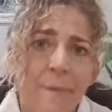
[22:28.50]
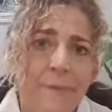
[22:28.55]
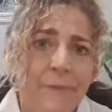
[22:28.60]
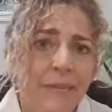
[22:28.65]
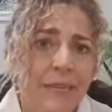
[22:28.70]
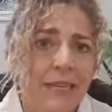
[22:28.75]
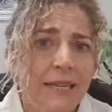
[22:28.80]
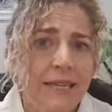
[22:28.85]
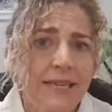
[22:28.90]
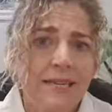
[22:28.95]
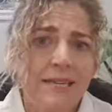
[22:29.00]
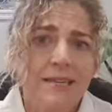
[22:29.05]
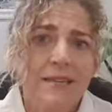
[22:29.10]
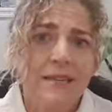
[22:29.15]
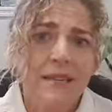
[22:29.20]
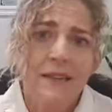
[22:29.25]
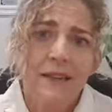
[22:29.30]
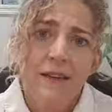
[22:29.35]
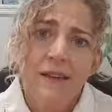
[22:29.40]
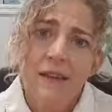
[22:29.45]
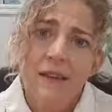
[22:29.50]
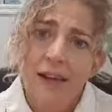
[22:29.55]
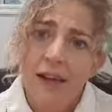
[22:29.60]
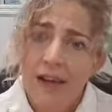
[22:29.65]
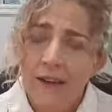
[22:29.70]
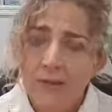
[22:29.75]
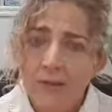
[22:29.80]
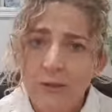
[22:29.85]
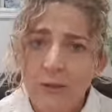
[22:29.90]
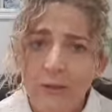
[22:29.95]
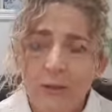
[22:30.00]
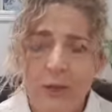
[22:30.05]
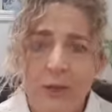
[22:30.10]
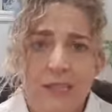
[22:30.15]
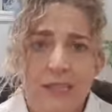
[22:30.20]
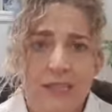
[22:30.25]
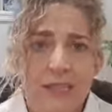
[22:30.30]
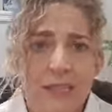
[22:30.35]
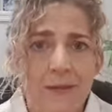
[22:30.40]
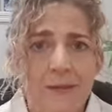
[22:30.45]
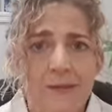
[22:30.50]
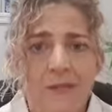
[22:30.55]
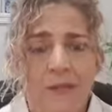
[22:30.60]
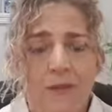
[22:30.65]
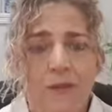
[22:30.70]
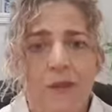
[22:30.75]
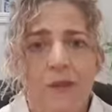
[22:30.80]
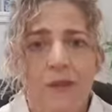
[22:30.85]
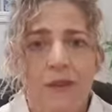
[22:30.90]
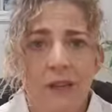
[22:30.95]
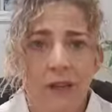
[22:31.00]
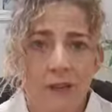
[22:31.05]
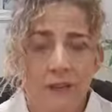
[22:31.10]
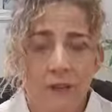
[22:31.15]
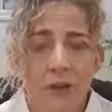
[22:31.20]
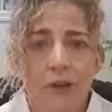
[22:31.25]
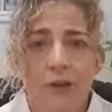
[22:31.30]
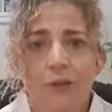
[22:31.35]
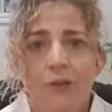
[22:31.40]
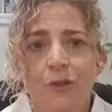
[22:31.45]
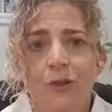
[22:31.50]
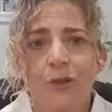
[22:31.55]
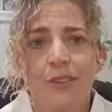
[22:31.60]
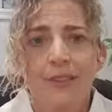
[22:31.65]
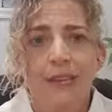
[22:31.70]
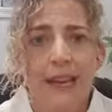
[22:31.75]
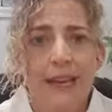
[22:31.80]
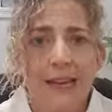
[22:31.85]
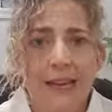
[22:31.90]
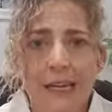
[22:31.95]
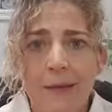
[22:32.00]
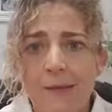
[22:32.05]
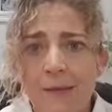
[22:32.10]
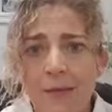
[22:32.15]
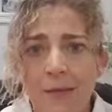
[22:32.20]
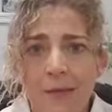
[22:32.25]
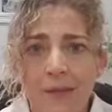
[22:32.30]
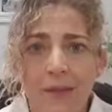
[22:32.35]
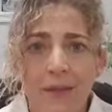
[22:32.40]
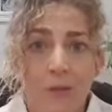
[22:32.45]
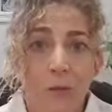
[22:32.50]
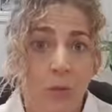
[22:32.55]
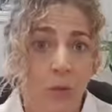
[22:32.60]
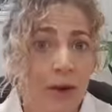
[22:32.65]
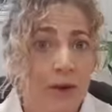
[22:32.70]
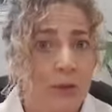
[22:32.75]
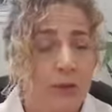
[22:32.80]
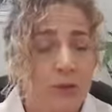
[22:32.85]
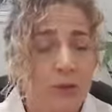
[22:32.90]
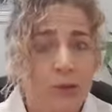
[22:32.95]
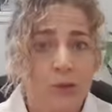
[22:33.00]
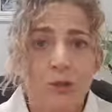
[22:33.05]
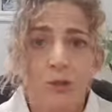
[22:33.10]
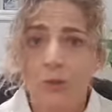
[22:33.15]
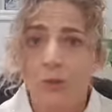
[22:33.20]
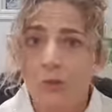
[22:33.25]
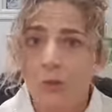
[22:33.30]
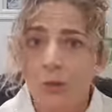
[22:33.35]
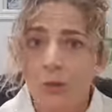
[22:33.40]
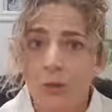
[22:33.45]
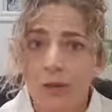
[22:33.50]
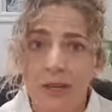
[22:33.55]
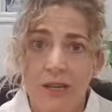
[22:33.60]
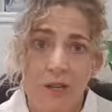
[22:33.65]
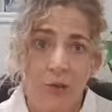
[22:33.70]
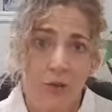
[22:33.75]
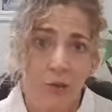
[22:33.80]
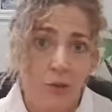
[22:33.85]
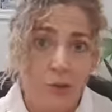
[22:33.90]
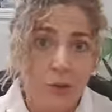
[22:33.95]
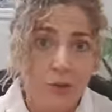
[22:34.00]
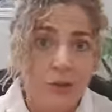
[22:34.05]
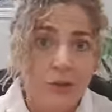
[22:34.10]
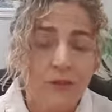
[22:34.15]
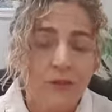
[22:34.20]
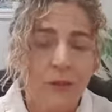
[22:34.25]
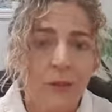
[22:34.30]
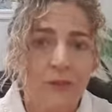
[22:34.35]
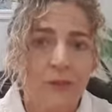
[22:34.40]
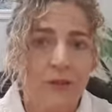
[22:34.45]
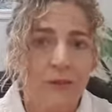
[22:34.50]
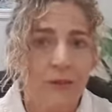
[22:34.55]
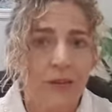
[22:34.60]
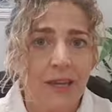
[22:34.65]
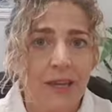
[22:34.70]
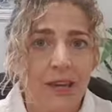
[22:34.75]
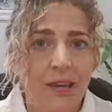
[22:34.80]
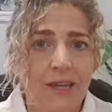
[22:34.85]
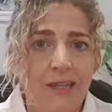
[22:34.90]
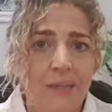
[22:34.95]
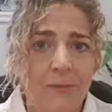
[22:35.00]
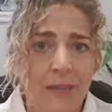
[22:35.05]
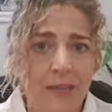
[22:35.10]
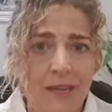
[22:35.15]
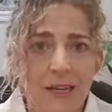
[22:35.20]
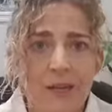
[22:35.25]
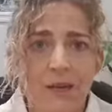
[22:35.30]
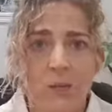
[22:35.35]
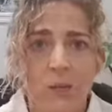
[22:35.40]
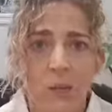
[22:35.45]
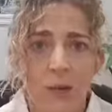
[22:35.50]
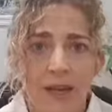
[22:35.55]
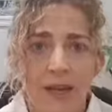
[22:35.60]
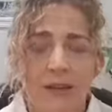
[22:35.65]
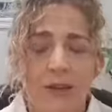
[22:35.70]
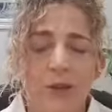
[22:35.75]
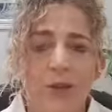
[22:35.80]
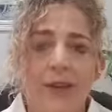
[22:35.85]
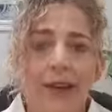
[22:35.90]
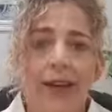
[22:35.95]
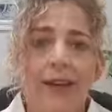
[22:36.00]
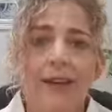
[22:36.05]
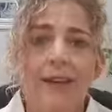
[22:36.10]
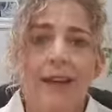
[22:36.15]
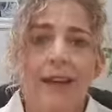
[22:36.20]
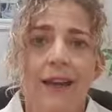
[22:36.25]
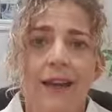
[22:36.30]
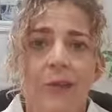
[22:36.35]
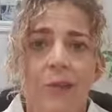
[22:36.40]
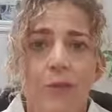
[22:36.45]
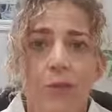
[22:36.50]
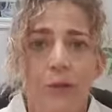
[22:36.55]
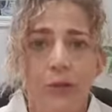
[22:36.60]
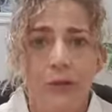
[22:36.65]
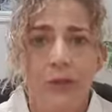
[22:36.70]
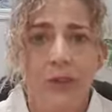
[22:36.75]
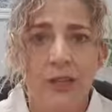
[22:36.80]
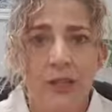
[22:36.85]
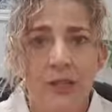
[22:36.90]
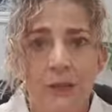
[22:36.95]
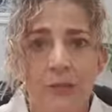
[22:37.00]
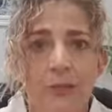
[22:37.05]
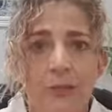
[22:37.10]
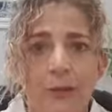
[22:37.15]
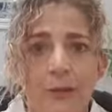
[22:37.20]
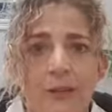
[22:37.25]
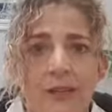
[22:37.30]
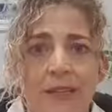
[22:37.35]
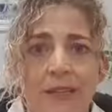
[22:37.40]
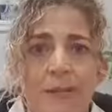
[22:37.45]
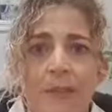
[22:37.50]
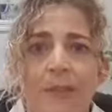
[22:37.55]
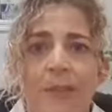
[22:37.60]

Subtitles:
please have a look at the tips that I've gone through today. Implement 1 or 2 or 3 or all of them if you can, depending on where you're at and what you can implement.